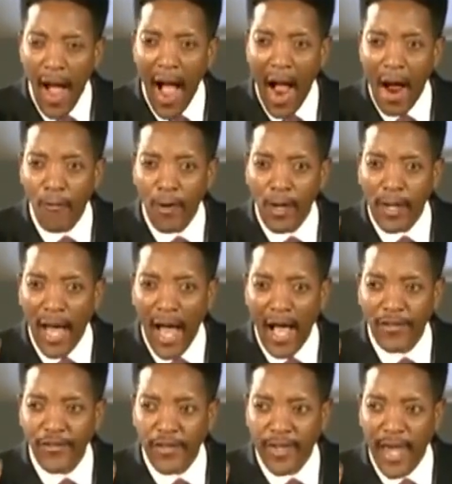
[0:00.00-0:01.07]
I
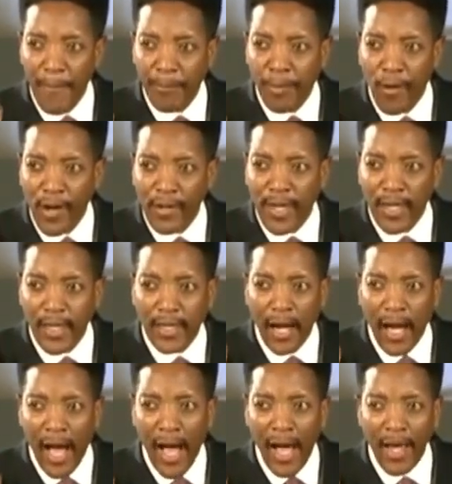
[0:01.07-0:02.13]
realized at that point that
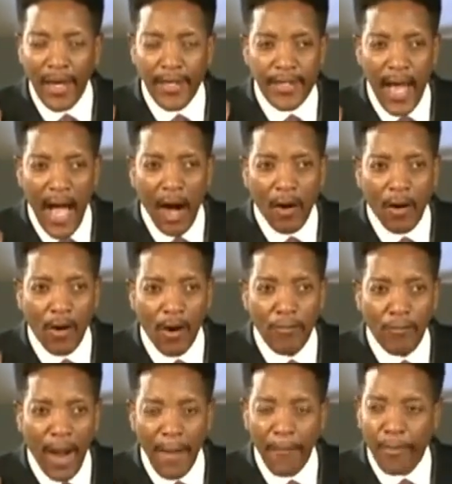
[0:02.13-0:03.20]
God had now
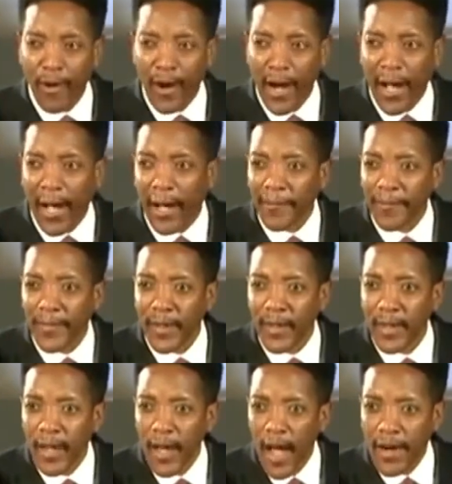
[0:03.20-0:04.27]
heard my prayer
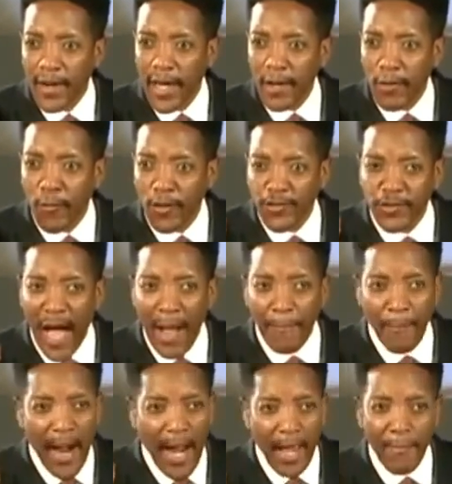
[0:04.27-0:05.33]
and that it was
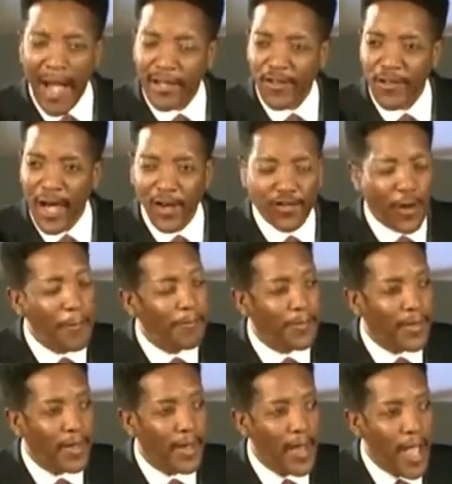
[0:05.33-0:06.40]
not my
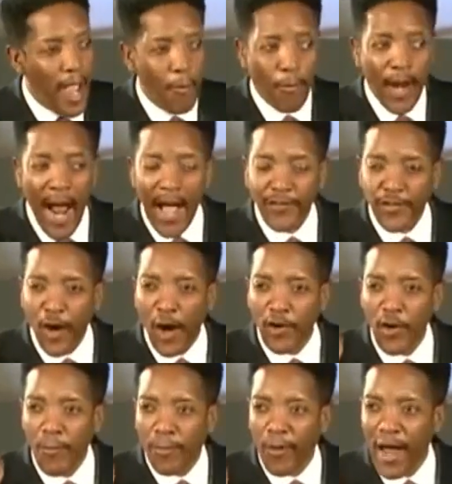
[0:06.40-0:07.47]
imagination. And when I saw
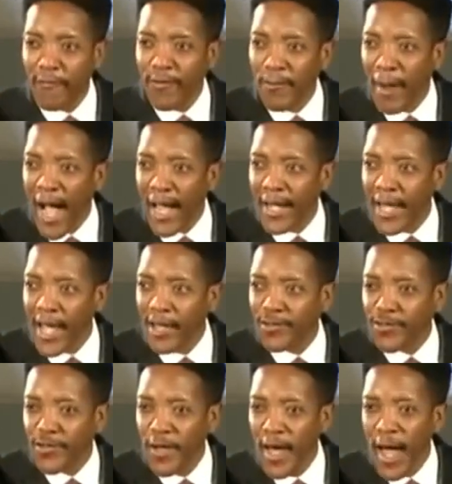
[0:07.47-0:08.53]
you pray for my
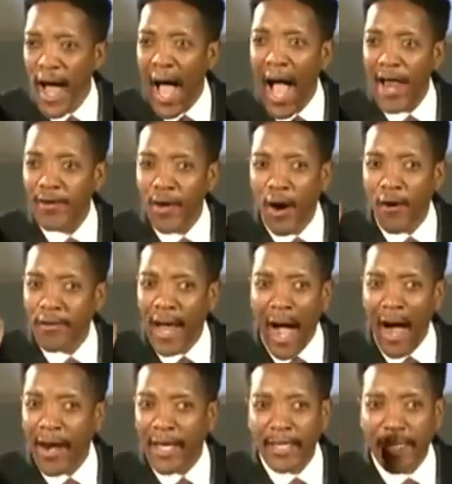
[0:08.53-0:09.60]
niece, I know
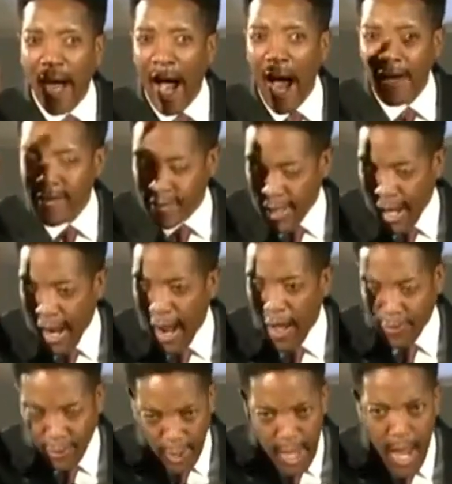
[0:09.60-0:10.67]
now that God
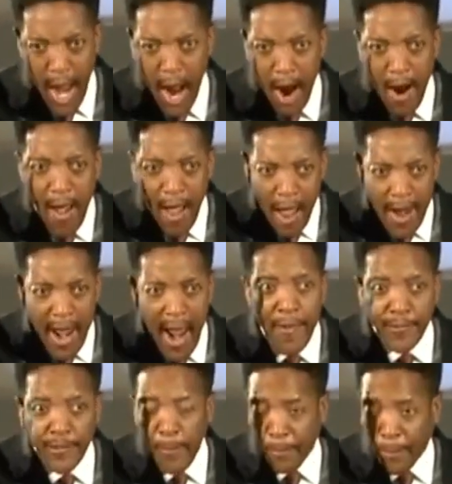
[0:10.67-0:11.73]
does hear and
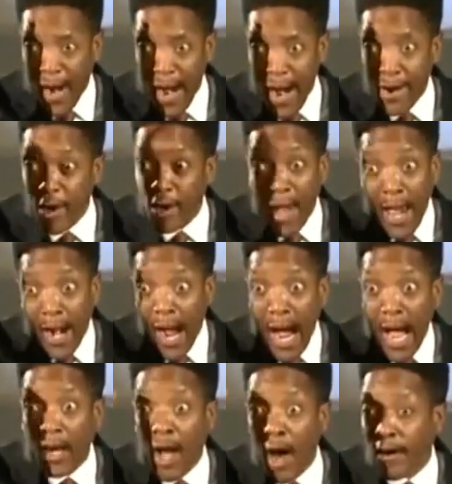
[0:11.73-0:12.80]
answer prayer no matter
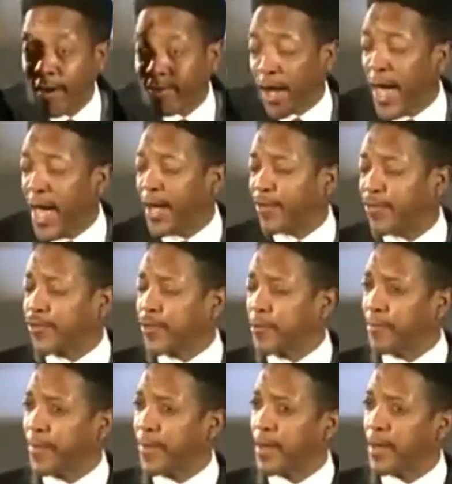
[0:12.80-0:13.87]
how long it takes.